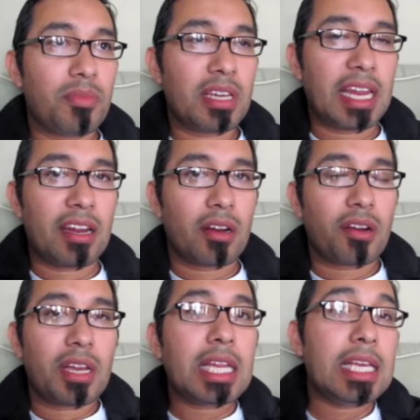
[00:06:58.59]
getting on our
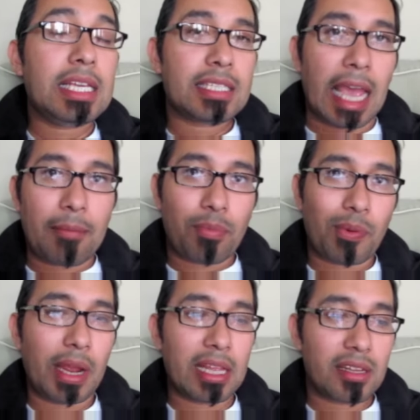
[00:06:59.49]
knees and
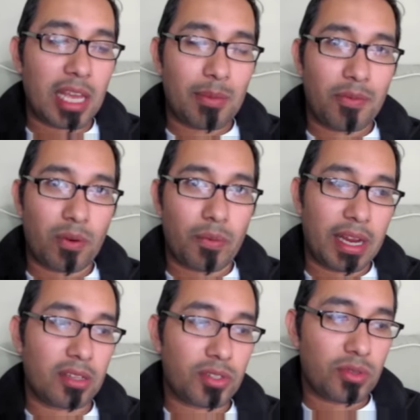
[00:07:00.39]
praying the day before
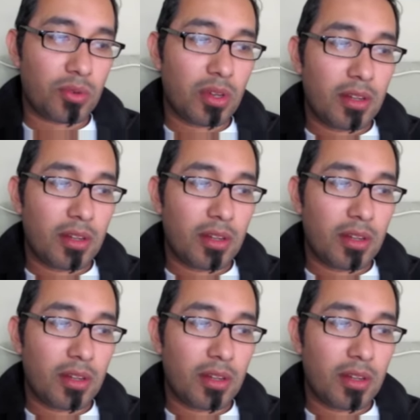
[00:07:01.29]
rent is due,